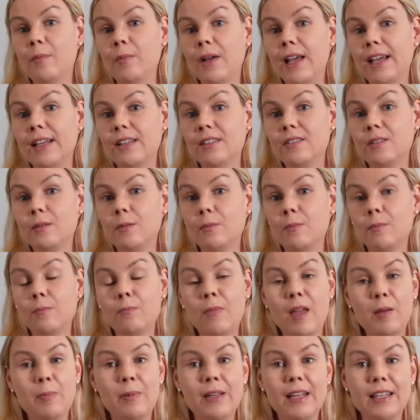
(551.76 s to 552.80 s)
is
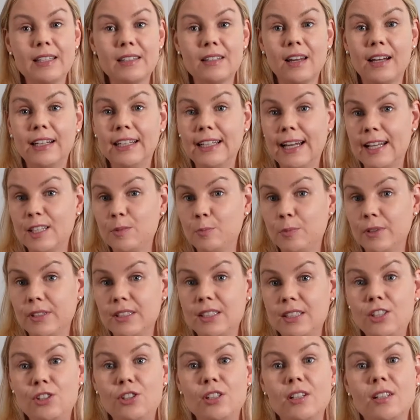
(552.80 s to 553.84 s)
maybe slightly less
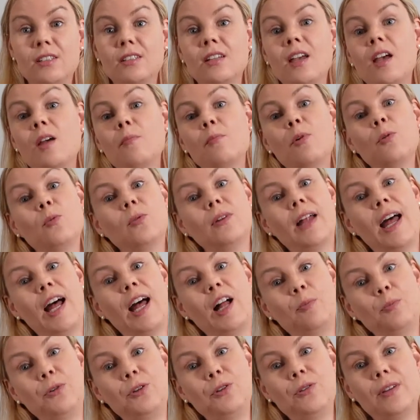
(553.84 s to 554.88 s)
prestigious, but will
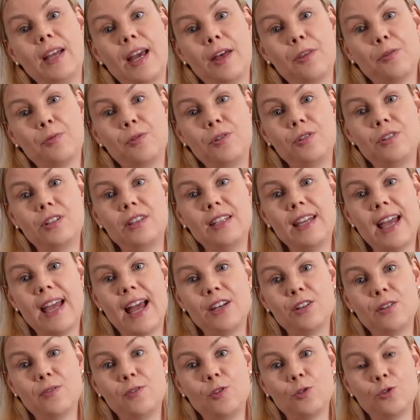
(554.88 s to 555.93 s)
help you get through to the
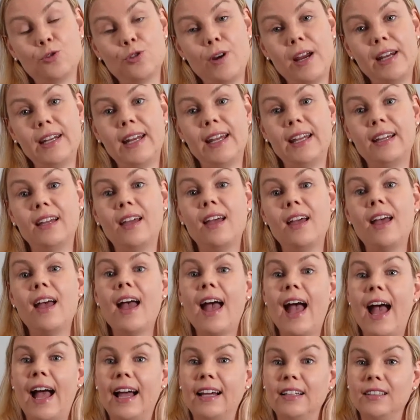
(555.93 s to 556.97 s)
end of your training
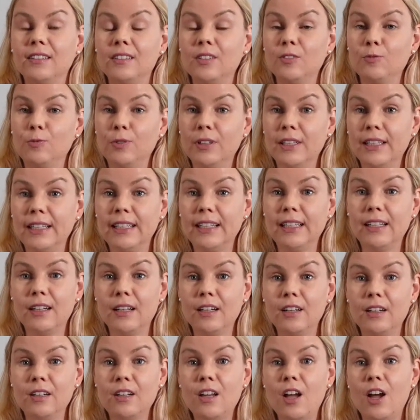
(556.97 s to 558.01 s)
and really
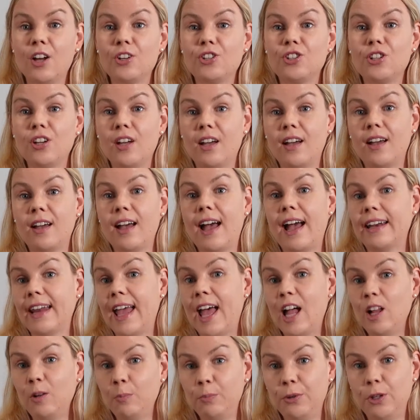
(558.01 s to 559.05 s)
nurture and
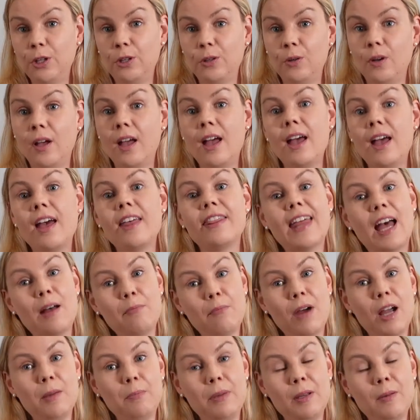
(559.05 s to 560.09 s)
help you, that
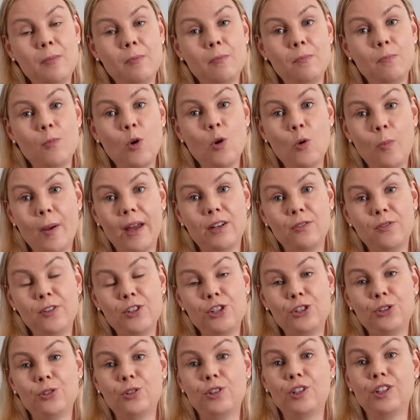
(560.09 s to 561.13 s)
might be more
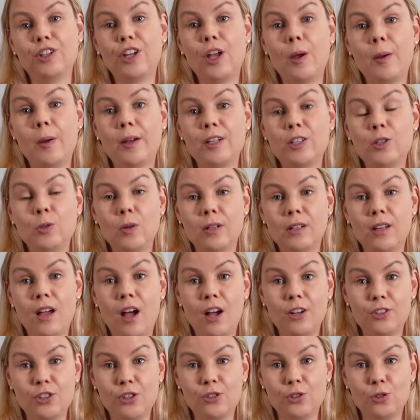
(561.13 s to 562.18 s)
beneficial than going to a
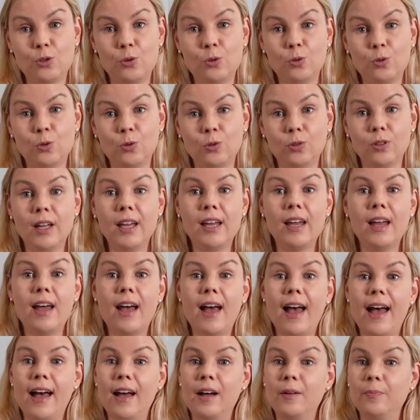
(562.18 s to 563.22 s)
larger school
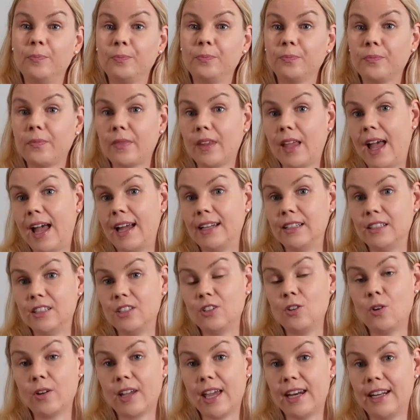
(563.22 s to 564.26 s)
and
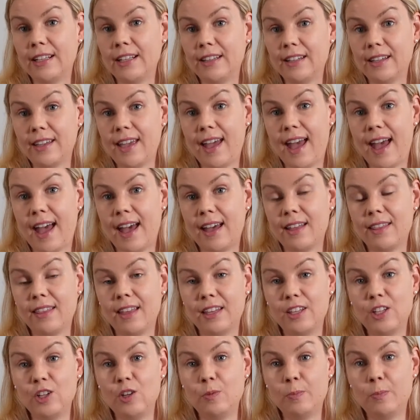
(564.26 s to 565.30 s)
not getting the care
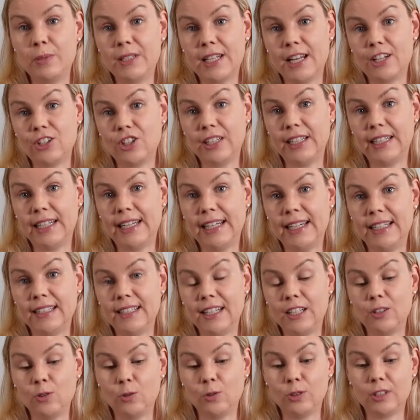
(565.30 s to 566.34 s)
that you potentially need
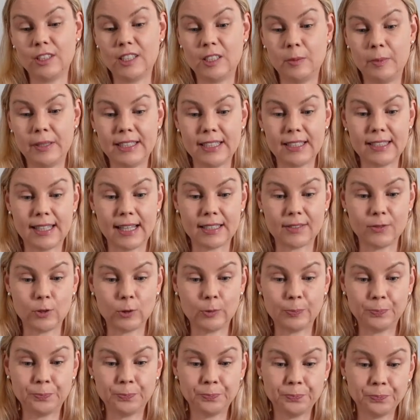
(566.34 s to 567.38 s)
in order to be
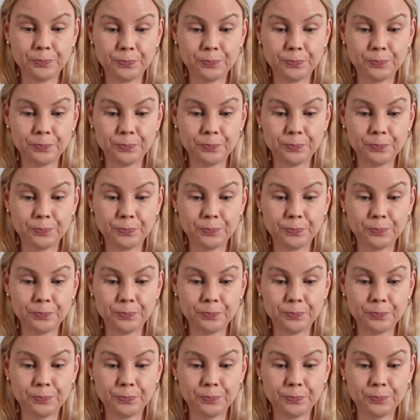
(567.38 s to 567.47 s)
successful.